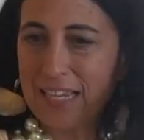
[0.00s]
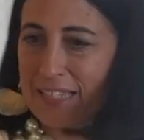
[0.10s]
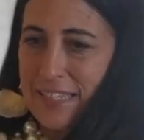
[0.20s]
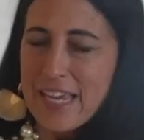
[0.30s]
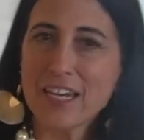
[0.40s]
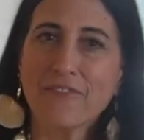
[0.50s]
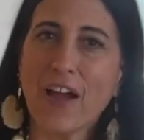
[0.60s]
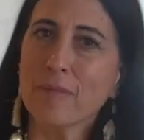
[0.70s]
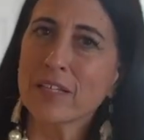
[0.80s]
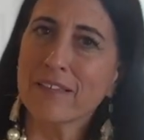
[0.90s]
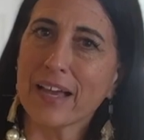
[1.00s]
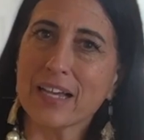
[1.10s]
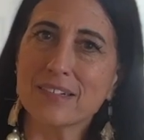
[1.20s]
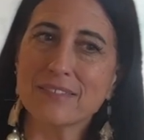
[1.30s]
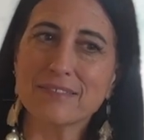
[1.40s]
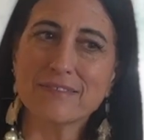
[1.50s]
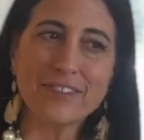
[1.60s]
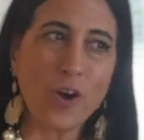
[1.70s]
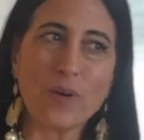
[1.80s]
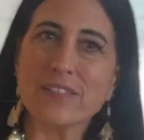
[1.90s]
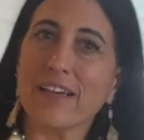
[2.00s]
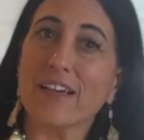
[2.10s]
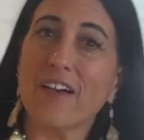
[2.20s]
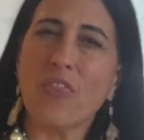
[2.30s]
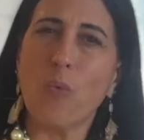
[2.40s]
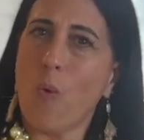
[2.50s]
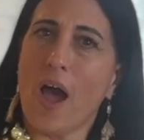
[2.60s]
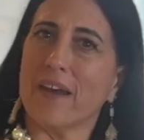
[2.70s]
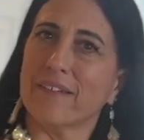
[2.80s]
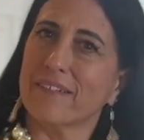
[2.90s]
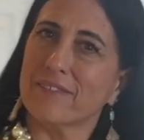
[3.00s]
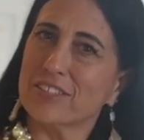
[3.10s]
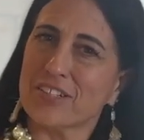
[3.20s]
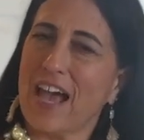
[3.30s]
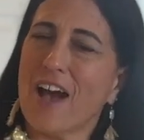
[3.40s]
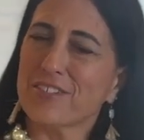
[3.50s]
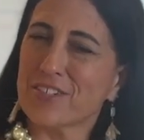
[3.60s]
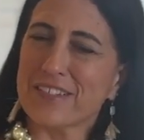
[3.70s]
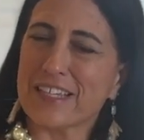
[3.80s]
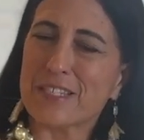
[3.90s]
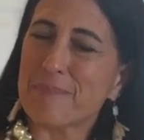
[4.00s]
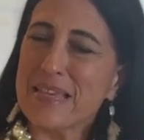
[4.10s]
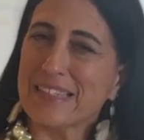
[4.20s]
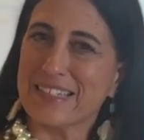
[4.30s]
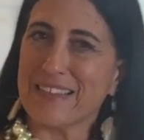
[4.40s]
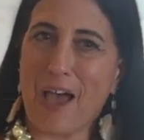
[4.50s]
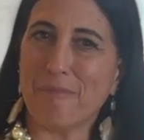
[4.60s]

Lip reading: seeing a family know it's like the one. The house just like speaks to them.